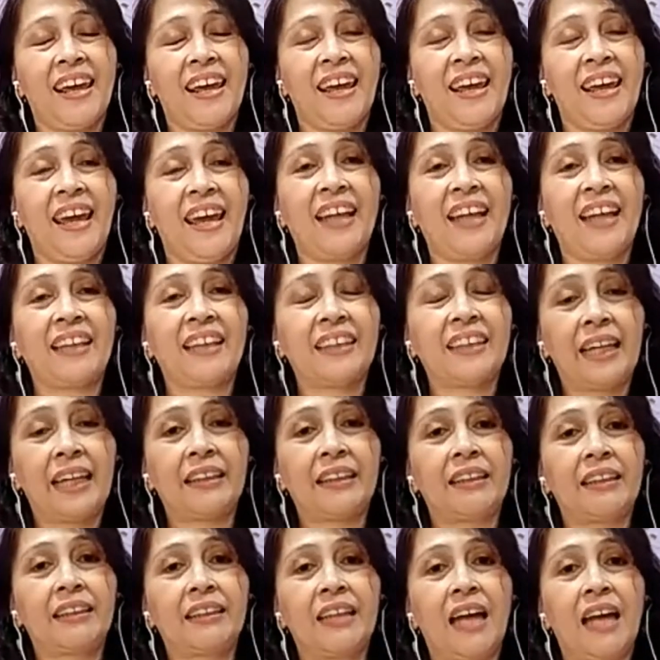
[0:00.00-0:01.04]
And
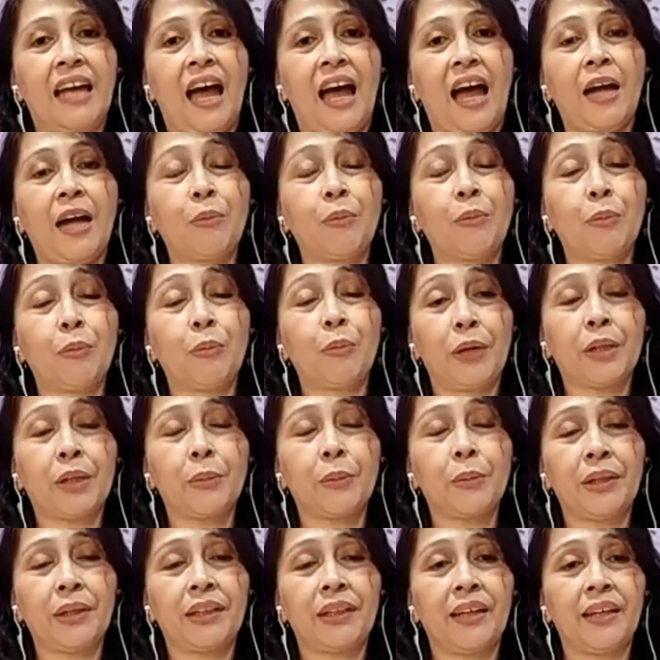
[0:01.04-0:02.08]
then I work
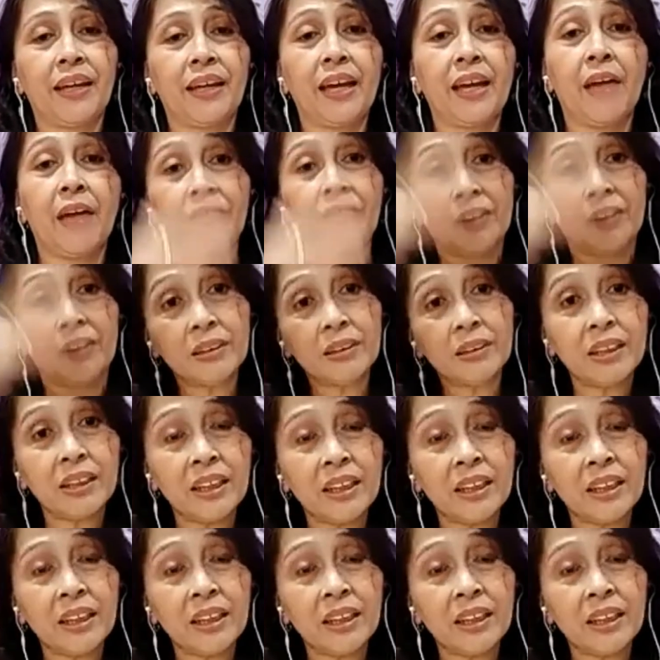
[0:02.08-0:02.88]
with the heavenly